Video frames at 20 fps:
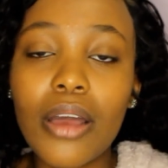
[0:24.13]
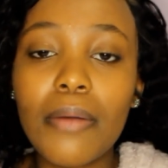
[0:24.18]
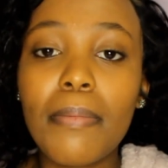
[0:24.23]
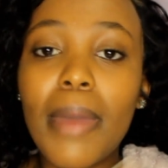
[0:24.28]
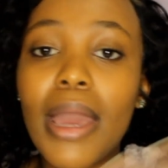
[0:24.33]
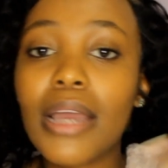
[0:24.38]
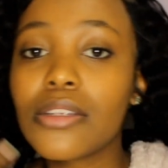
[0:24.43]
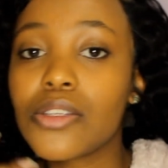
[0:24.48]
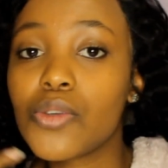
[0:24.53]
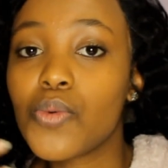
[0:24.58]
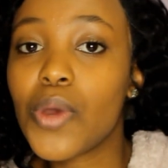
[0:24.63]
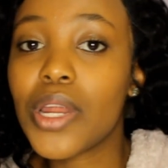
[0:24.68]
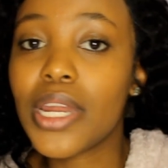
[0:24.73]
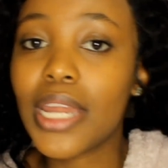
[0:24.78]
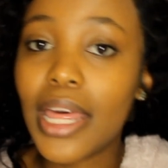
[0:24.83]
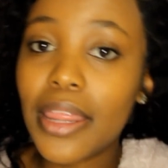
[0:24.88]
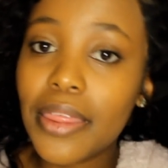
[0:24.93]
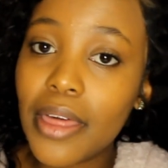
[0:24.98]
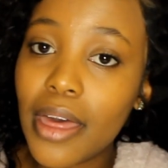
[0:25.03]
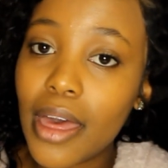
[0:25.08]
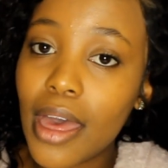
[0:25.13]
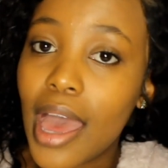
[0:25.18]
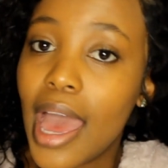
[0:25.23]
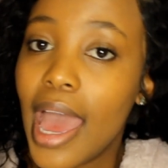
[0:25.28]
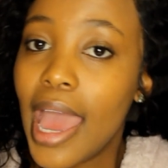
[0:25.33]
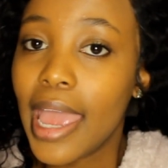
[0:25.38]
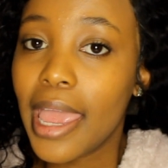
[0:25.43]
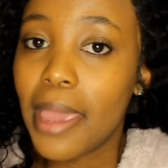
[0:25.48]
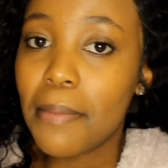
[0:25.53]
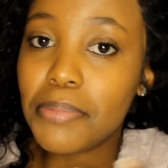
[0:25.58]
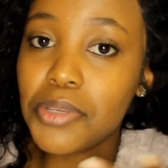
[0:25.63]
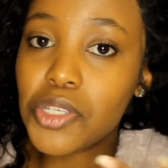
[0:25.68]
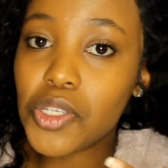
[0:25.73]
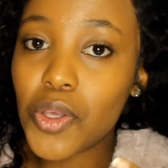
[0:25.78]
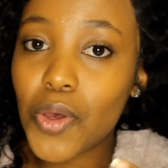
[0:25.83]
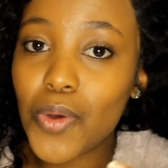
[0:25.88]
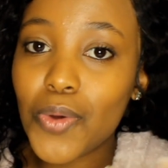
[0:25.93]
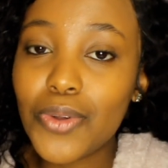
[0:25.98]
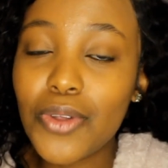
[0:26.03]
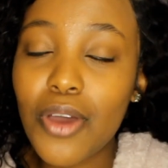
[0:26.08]
back to another
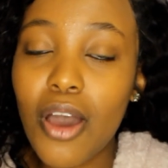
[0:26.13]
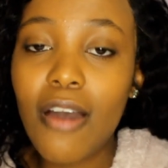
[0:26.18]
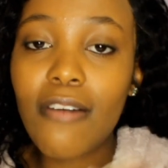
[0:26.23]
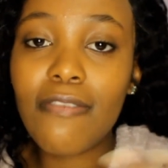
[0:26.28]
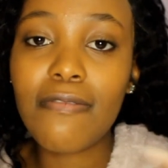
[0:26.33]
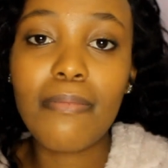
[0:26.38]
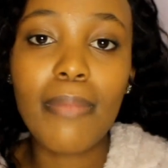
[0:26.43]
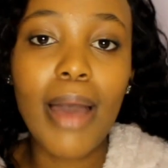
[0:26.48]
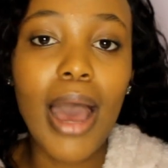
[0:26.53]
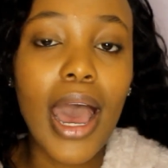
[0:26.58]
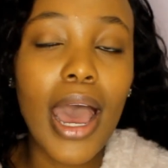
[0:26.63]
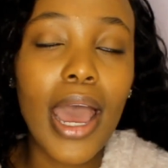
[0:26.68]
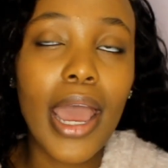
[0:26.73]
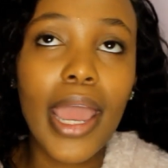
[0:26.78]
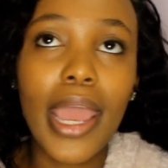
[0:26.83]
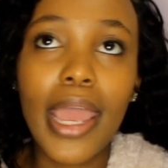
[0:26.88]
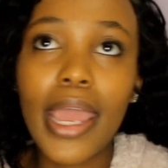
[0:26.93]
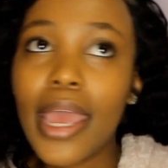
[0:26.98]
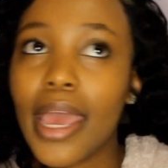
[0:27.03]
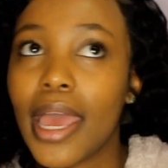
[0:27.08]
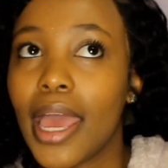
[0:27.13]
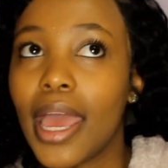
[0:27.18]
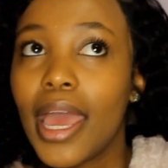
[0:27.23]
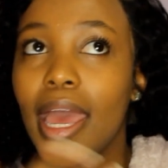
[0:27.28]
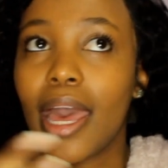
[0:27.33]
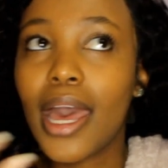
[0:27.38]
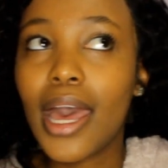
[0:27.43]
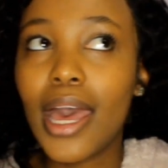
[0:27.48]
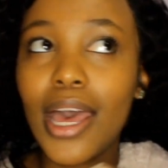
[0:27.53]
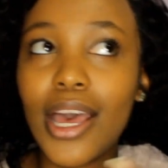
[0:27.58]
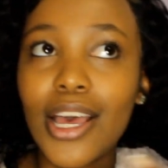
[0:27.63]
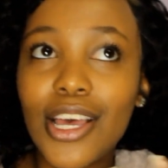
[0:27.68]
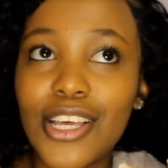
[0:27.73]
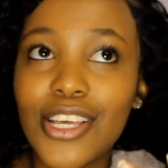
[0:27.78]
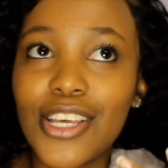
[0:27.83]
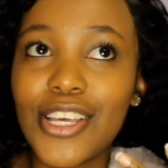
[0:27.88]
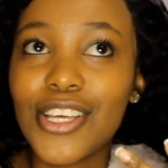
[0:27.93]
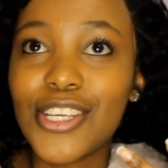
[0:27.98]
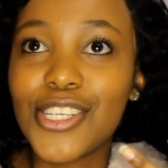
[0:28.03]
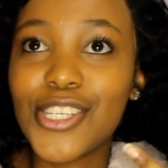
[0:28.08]
episode of my
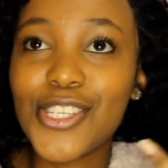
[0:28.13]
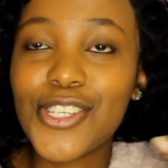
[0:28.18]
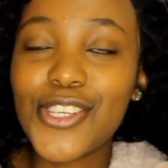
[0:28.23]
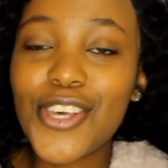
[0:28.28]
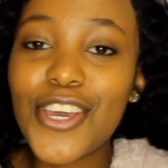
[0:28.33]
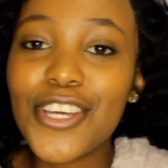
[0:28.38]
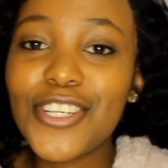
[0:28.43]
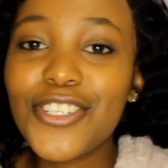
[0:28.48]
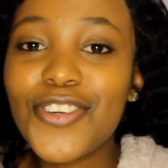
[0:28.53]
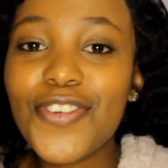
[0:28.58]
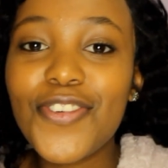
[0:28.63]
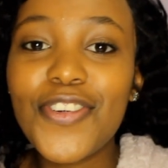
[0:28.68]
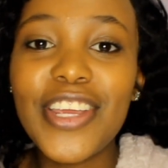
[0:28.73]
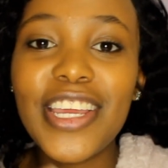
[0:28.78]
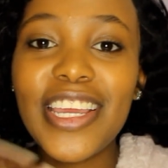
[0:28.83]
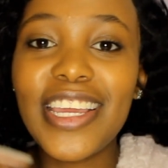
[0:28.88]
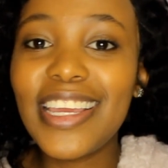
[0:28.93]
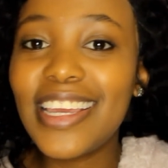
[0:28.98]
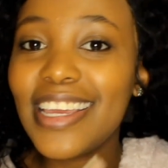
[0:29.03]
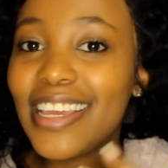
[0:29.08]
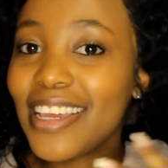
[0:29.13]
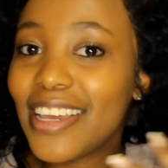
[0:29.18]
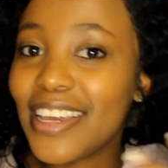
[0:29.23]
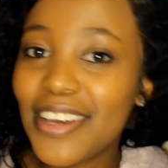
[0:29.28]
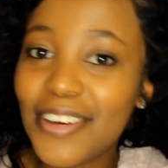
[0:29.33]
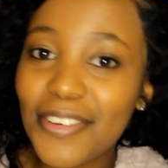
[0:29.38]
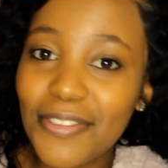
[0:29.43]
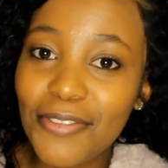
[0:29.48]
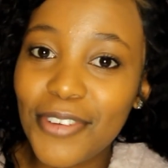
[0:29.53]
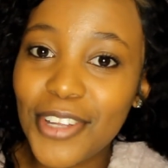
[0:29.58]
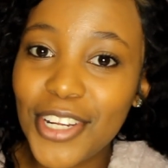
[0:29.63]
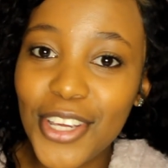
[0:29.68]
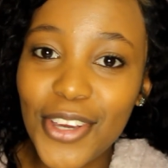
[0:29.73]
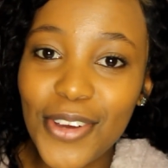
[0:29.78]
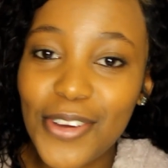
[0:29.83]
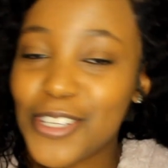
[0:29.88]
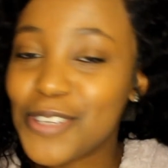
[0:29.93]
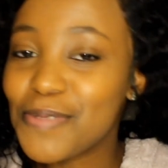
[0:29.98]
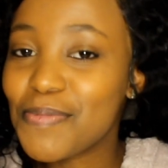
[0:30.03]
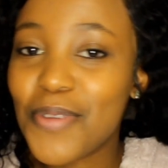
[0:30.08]
surgery
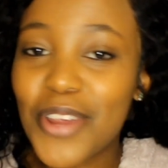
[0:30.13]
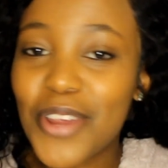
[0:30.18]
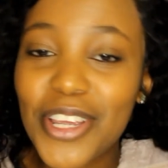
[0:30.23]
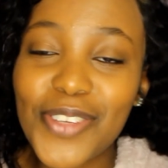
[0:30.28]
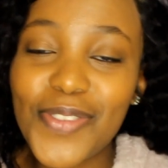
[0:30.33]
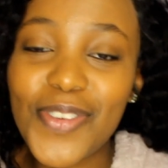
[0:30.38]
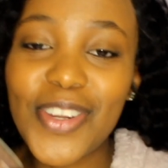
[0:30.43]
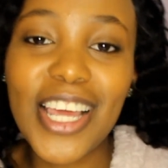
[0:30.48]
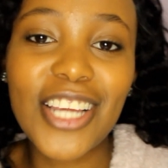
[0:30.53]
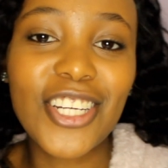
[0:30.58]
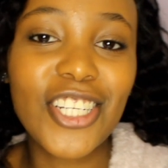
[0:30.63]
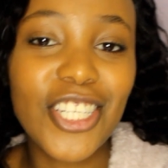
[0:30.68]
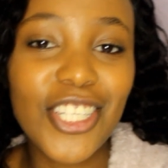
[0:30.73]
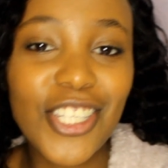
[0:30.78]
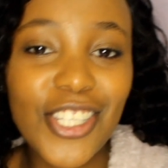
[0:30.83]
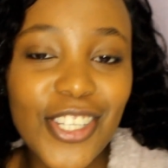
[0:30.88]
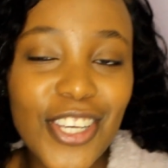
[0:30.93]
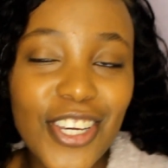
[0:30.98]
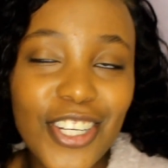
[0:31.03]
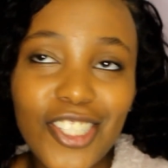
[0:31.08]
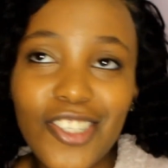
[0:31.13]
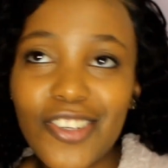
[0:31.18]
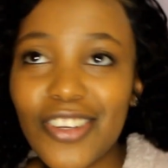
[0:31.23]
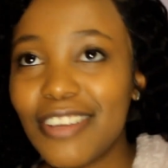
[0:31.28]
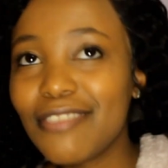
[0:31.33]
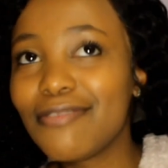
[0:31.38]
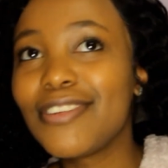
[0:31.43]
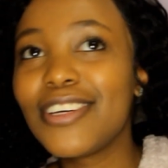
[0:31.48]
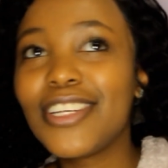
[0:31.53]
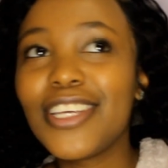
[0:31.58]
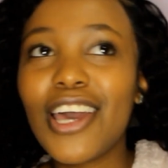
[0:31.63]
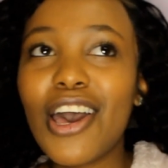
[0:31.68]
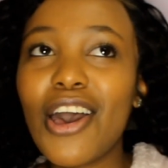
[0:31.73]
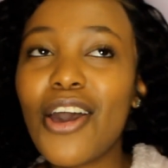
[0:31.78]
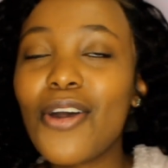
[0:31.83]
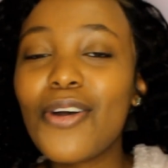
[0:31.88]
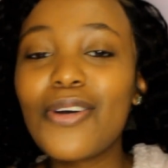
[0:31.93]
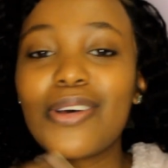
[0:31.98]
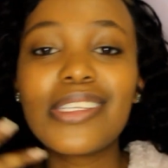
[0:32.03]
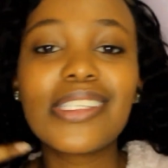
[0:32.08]
videos, breast reduction surgery
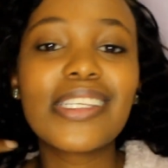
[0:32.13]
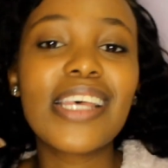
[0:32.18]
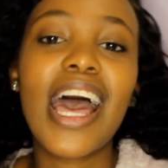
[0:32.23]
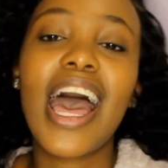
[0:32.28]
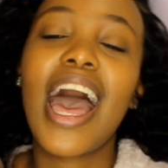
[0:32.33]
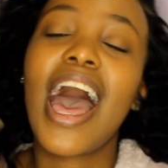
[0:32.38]
videos.